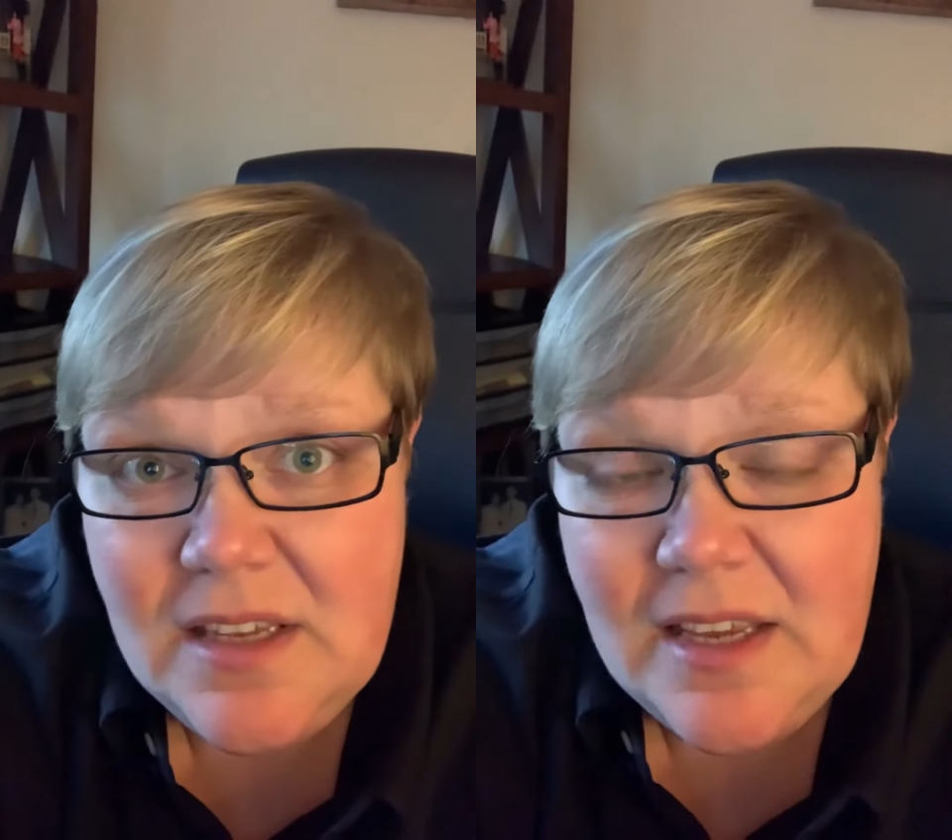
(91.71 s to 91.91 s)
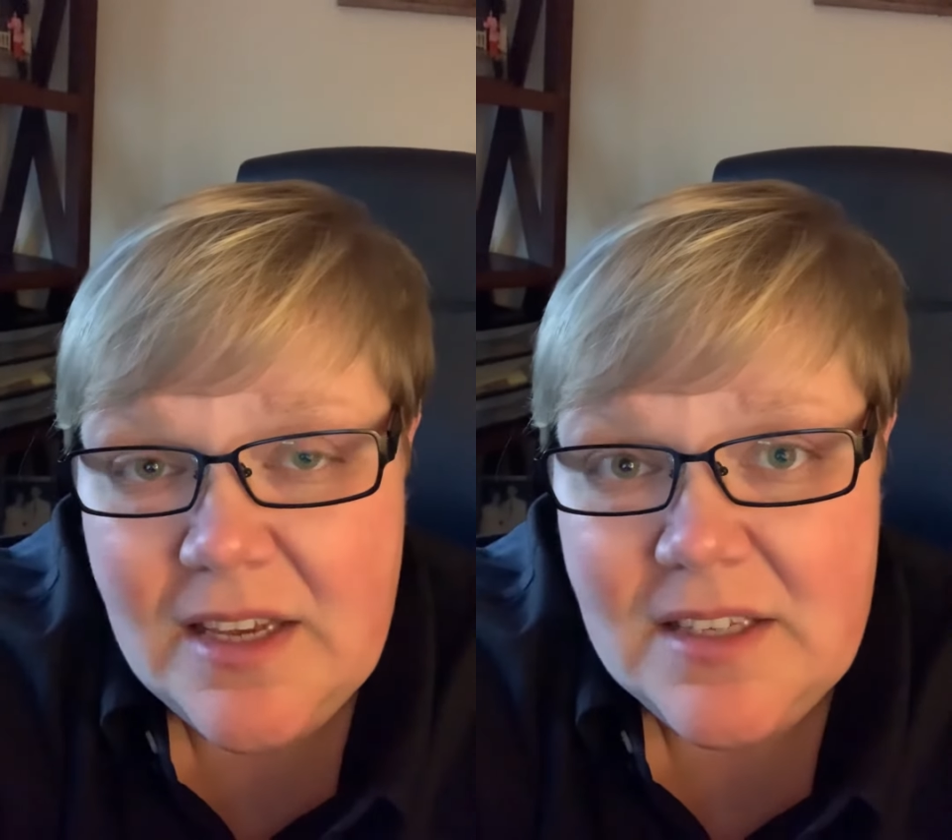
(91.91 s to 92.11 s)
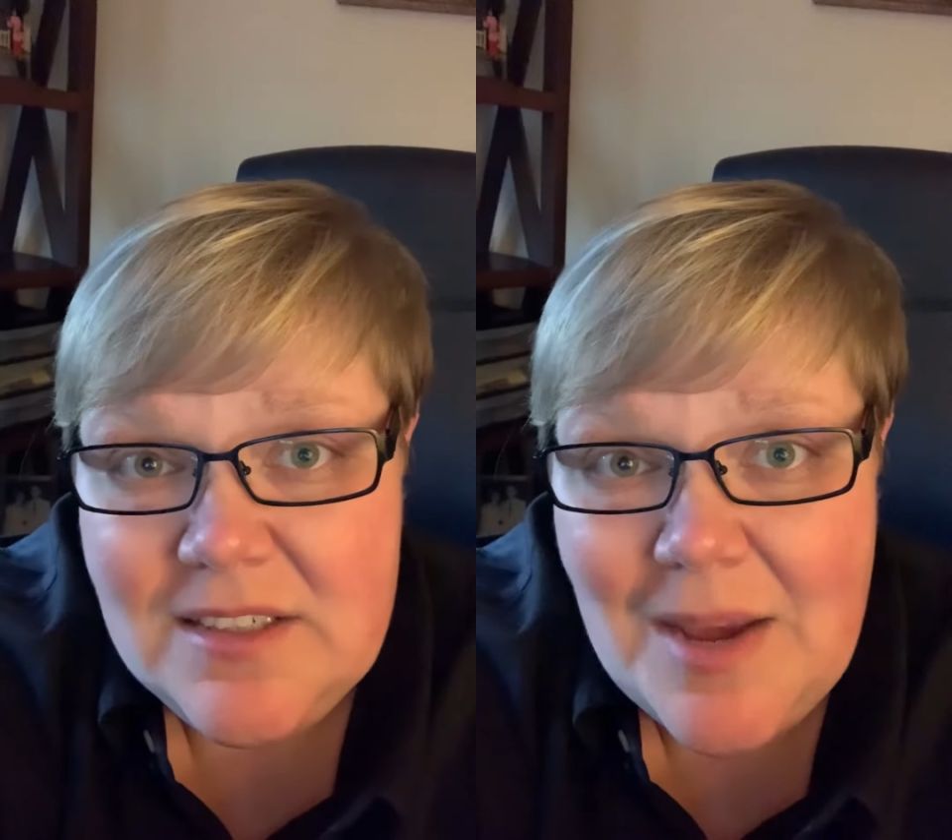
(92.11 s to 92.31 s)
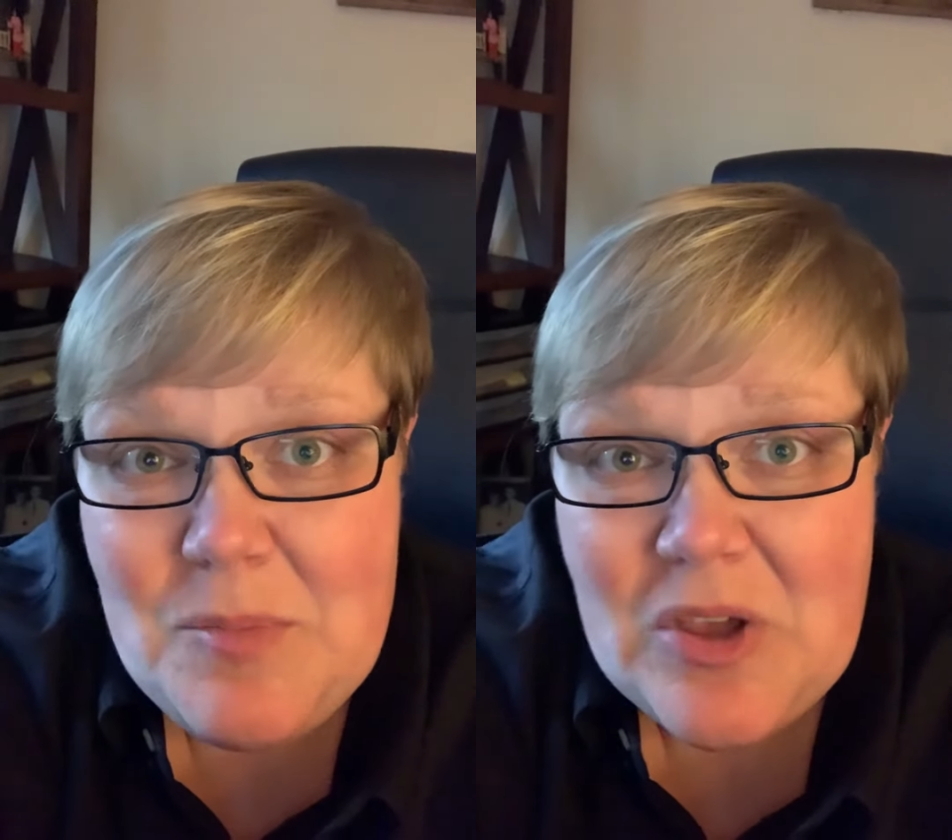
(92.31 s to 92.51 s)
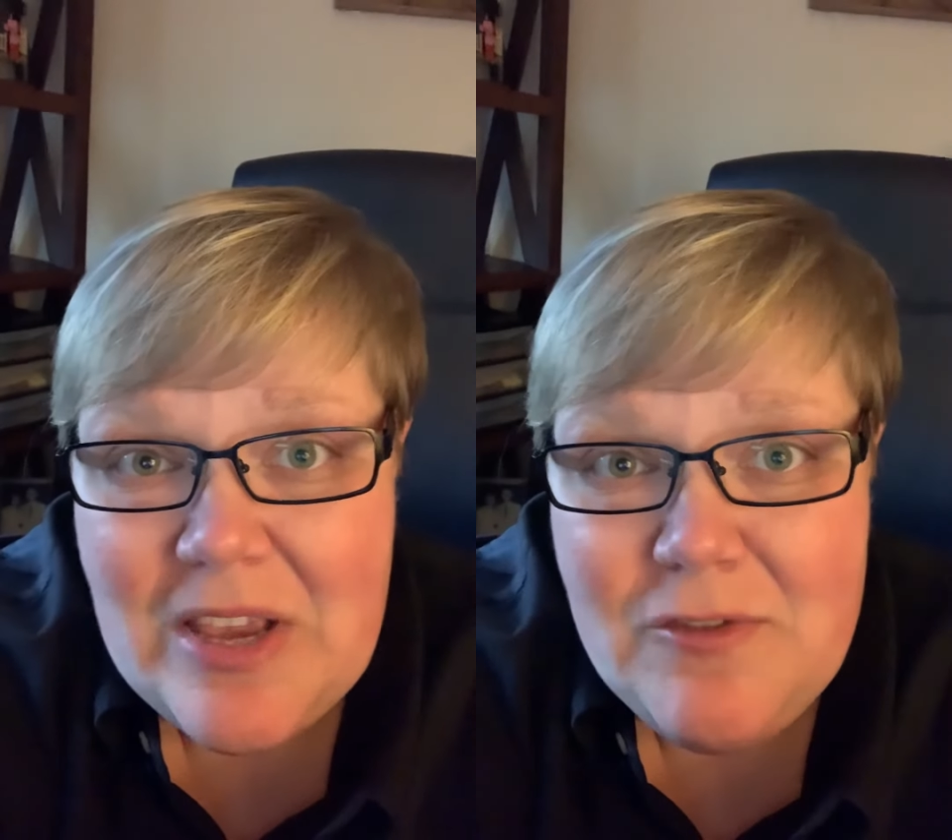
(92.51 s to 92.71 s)
and I'm
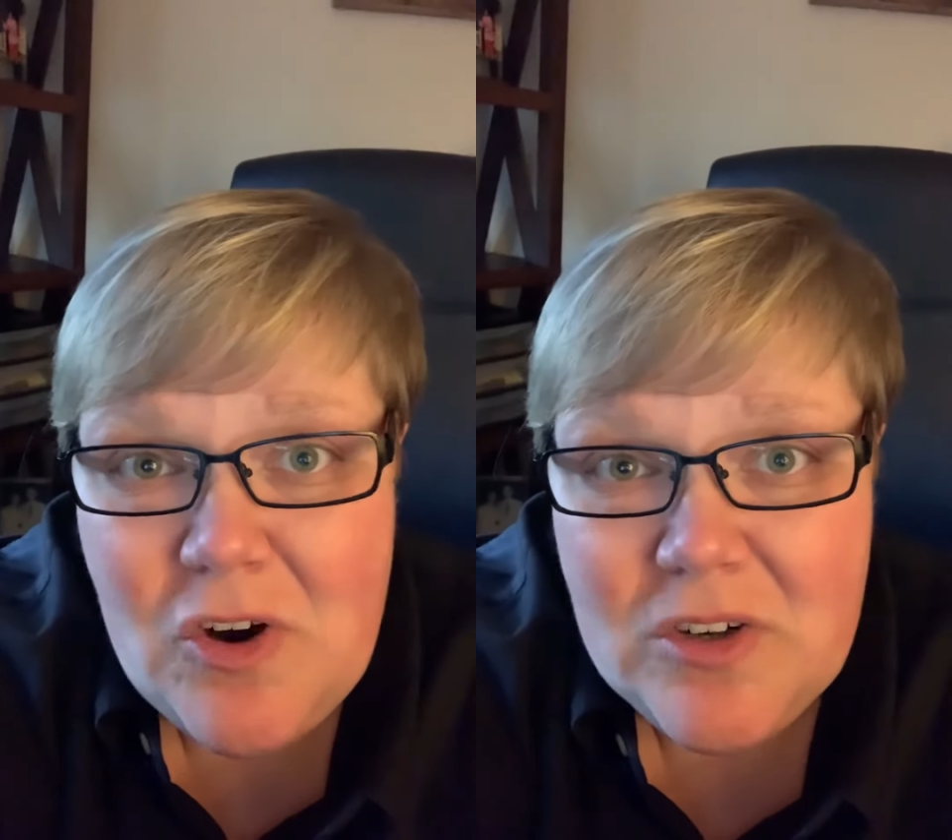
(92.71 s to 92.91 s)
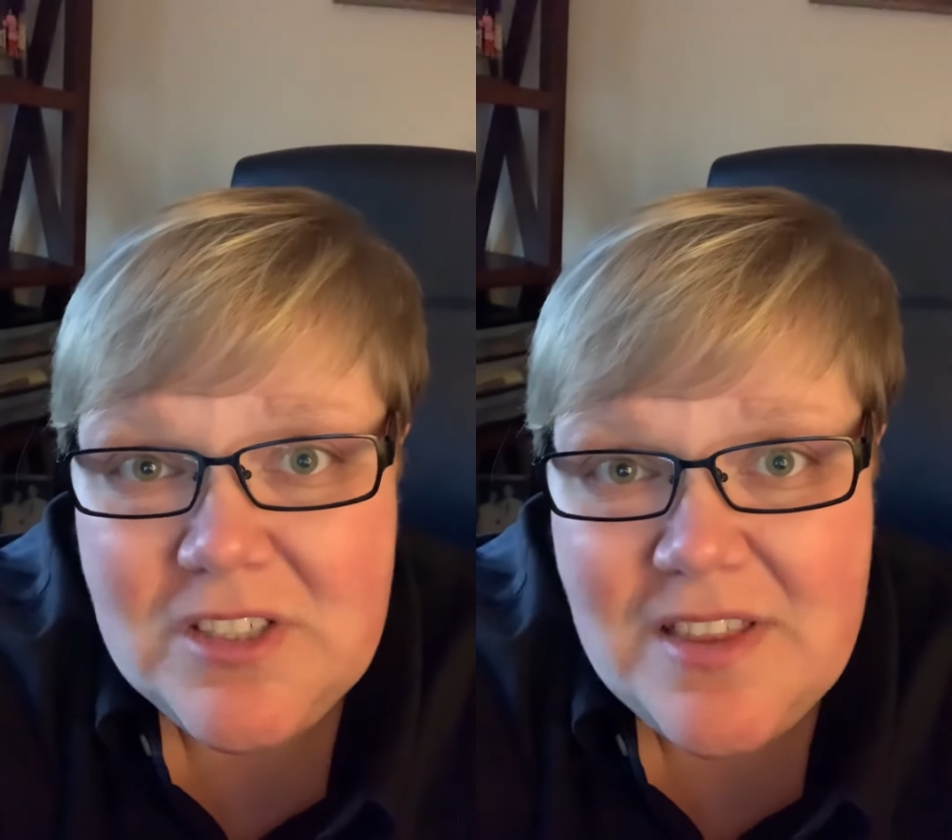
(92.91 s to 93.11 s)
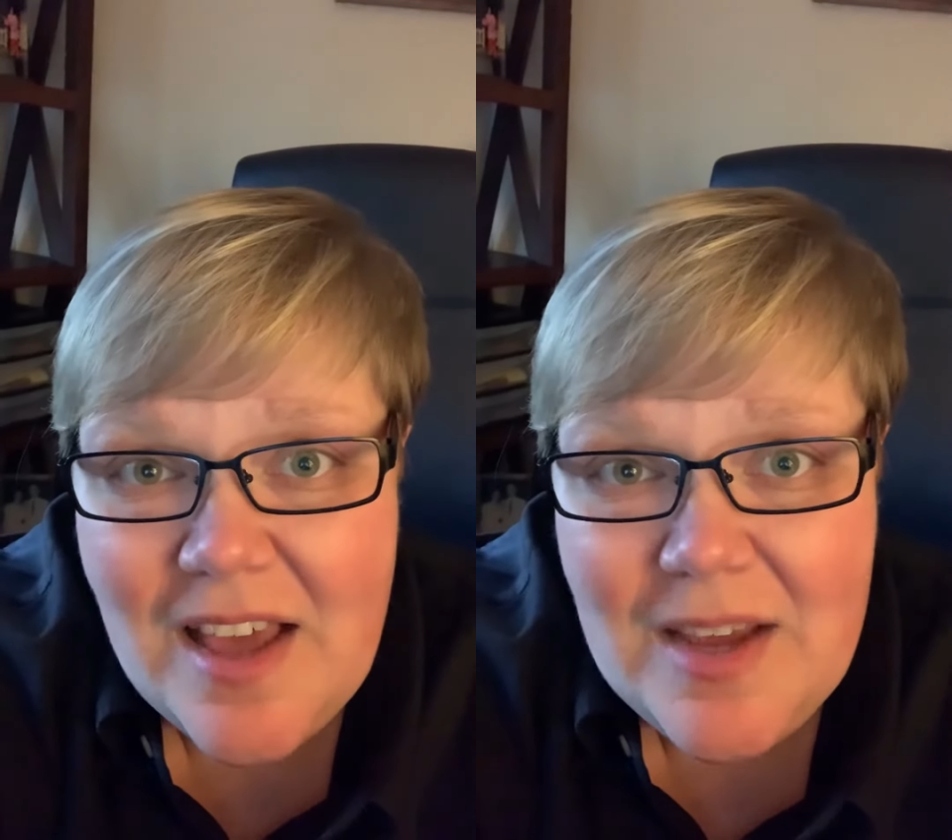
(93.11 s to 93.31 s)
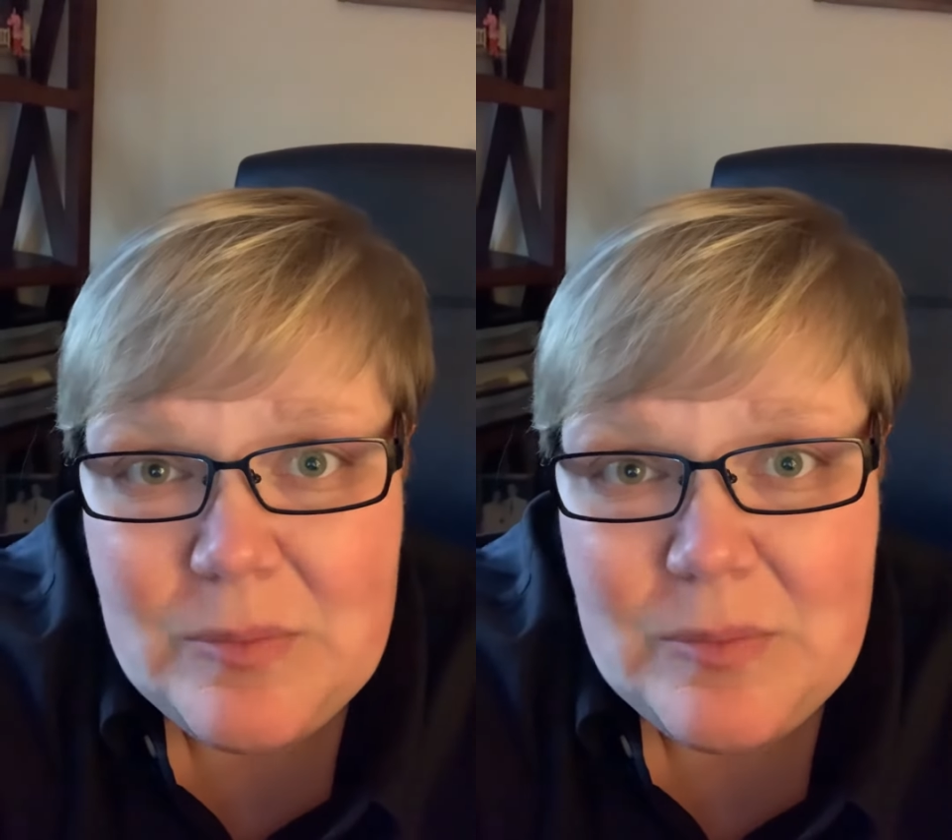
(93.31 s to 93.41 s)
looking forward to that.